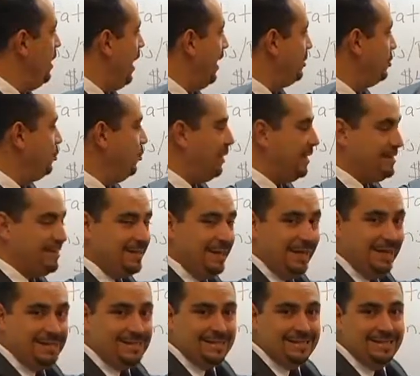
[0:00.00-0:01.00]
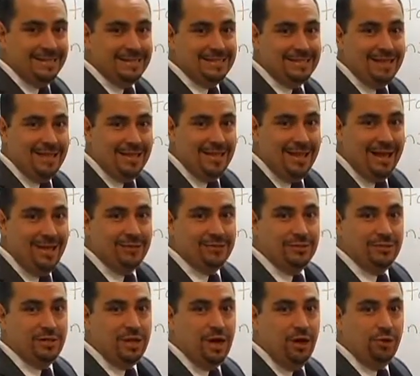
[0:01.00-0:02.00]
not to exceed
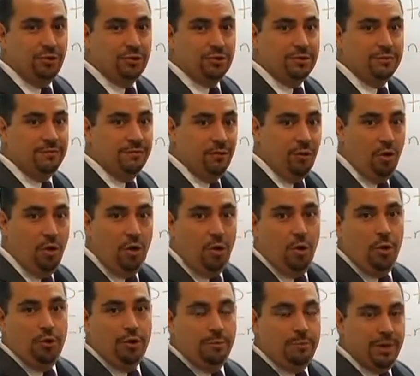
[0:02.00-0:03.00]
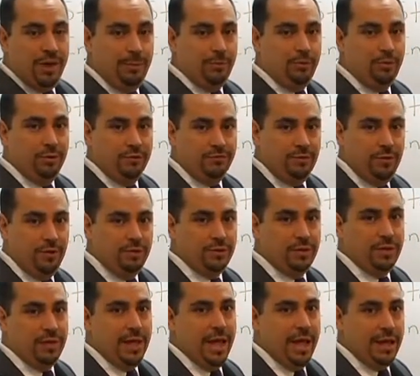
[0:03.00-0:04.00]
$60,000 for all the people involved
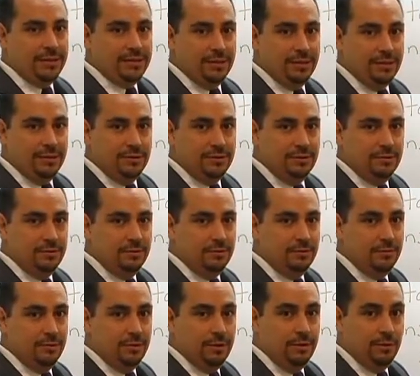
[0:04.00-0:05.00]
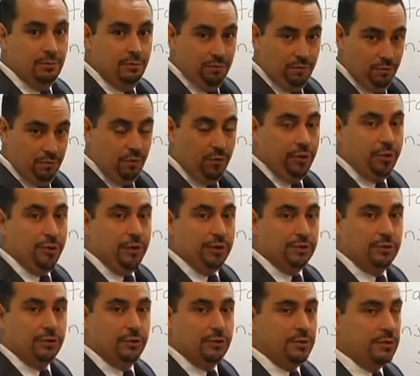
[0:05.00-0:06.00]
in the accident for their
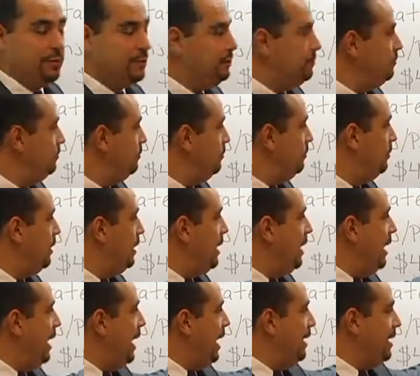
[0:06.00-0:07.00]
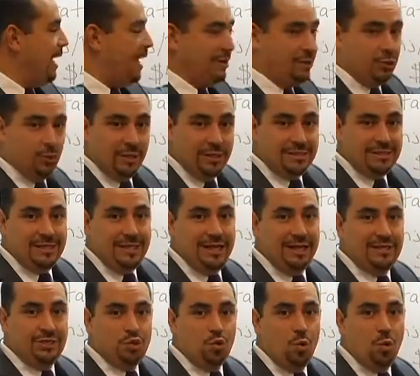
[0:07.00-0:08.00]
injuries, and not to
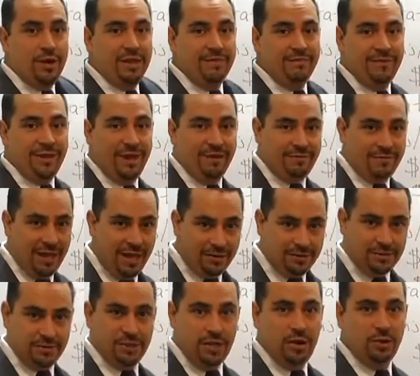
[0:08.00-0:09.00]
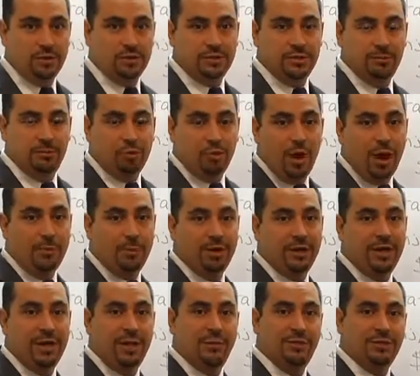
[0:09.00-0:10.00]
exceed $25,000 in property
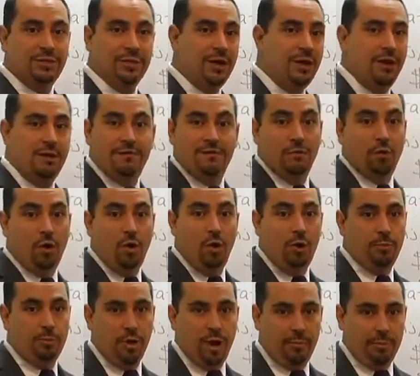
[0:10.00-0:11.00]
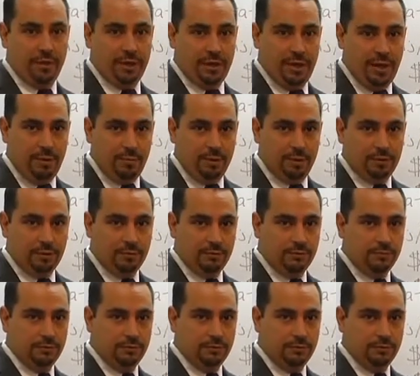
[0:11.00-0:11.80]
damage for all property damage.